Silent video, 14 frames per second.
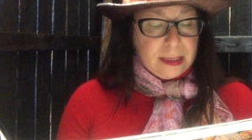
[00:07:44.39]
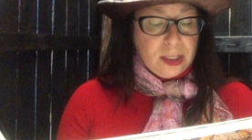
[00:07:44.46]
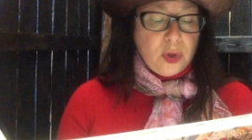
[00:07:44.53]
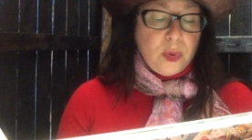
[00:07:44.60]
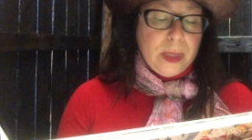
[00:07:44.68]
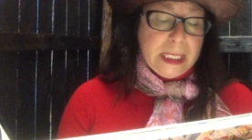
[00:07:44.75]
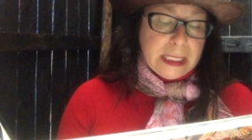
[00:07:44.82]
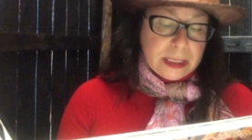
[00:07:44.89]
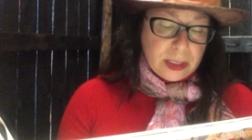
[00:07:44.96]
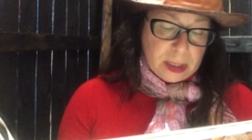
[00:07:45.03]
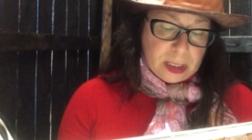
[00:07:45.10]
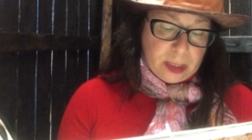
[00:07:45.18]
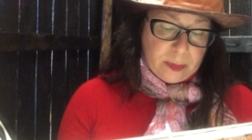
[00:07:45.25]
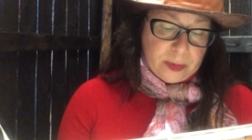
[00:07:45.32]
The Queen's
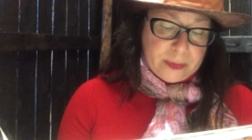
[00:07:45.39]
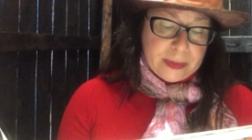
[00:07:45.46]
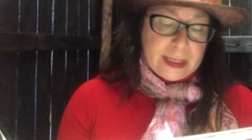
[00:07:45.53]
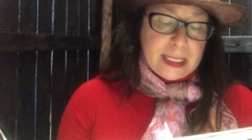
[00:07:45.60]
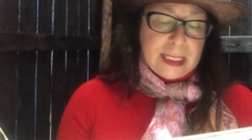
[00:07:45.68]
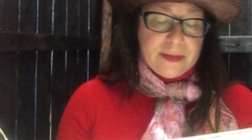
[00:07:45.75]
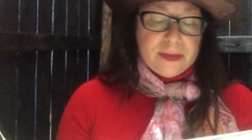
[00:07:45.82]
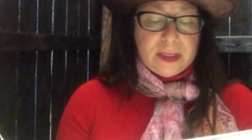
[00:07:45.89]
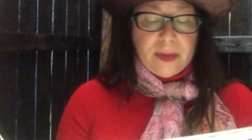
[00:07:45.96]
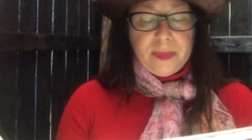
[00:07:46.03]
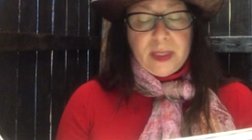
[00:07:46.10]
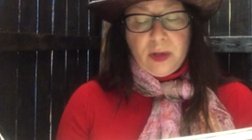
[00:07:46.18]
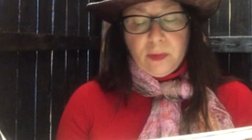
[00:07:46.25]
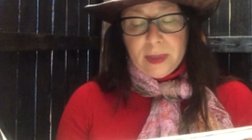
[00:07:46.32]
argument was that if
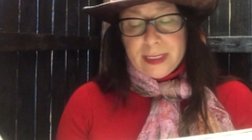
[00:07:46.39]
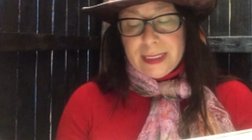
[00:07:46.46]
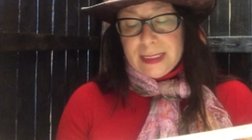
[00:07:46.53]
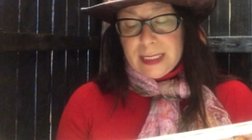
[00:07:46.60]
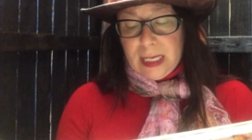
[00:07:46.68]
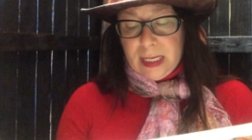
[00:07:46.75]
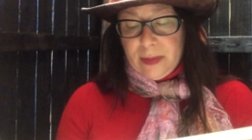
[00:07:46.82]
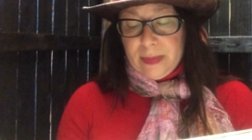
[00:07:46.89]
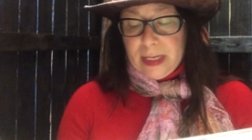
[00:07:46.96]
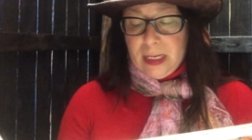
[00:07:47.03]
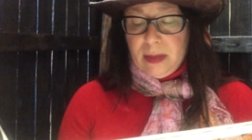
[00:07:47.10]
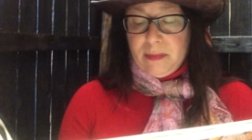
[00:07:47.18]
something wasn't done about it